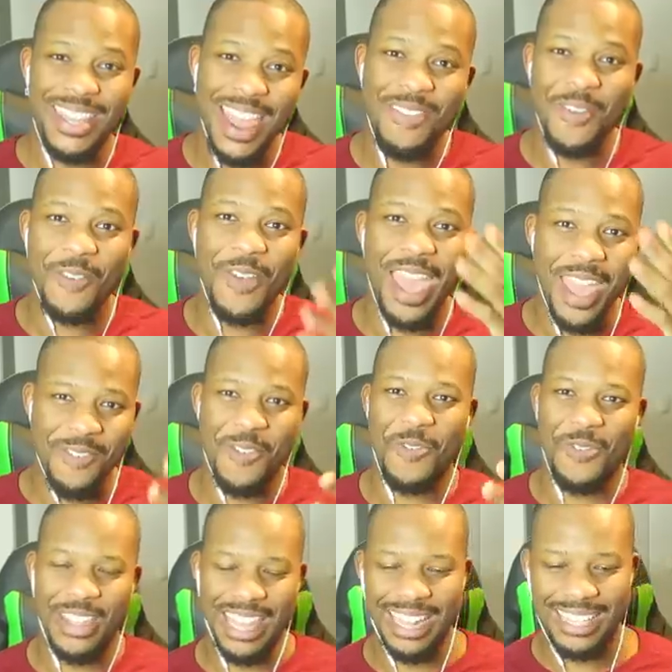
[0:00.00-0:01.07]
never
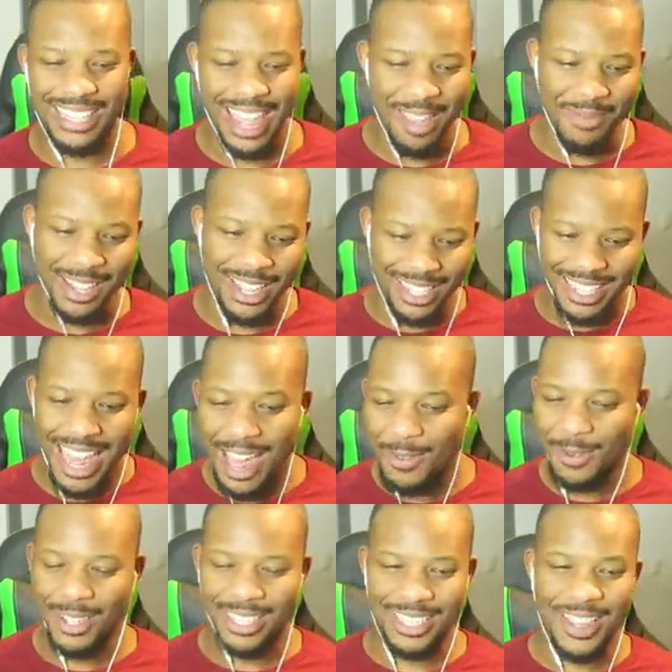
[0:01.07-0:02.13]
ever forgets that, because
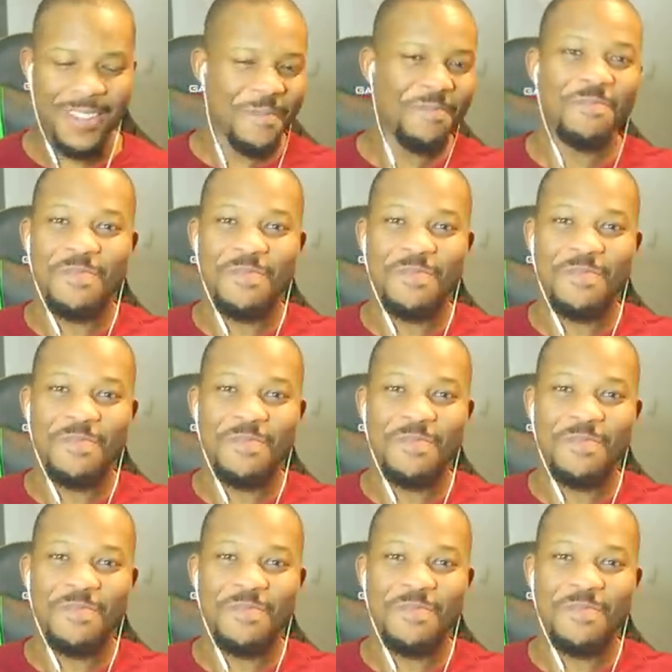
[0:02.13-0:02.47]
that was